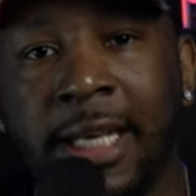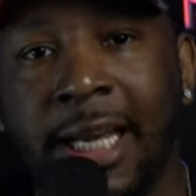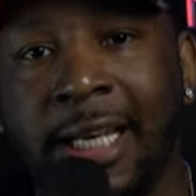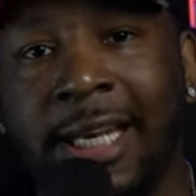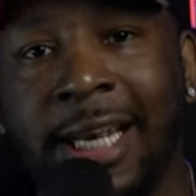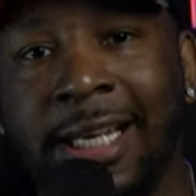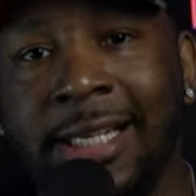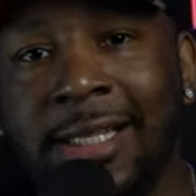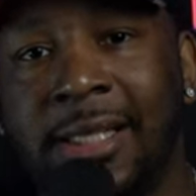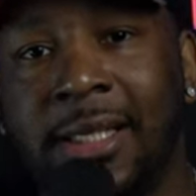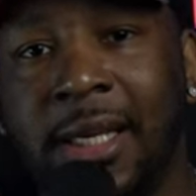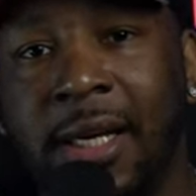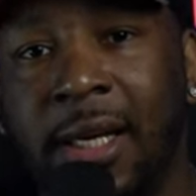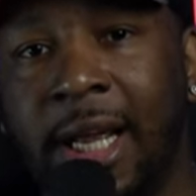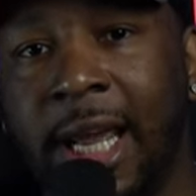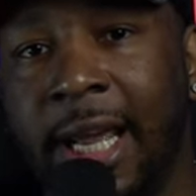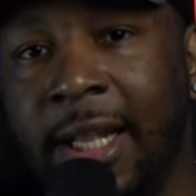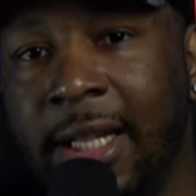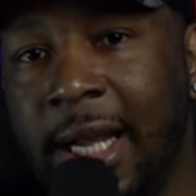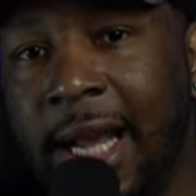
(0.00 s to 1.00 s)
is that they
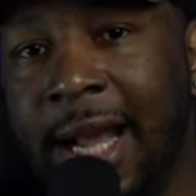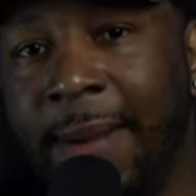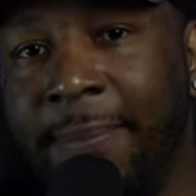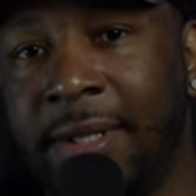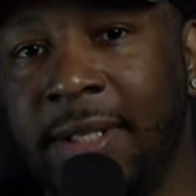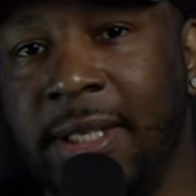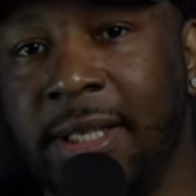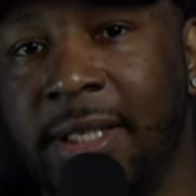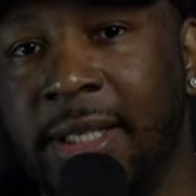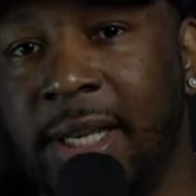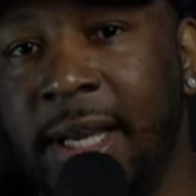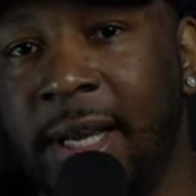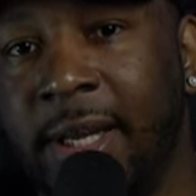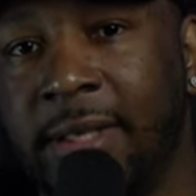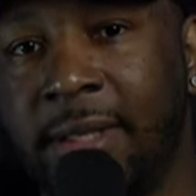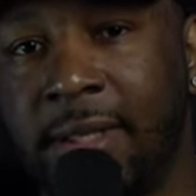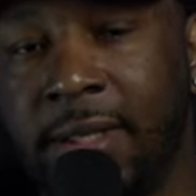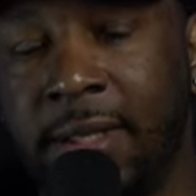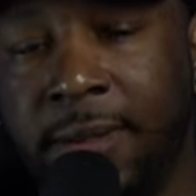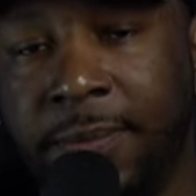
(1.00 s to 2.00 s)
suck at the opposite
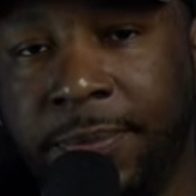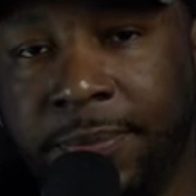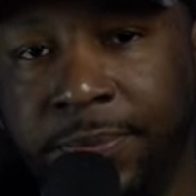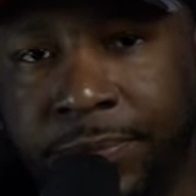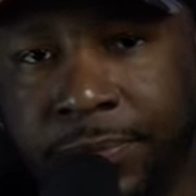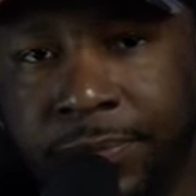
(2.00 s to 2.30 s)
sex.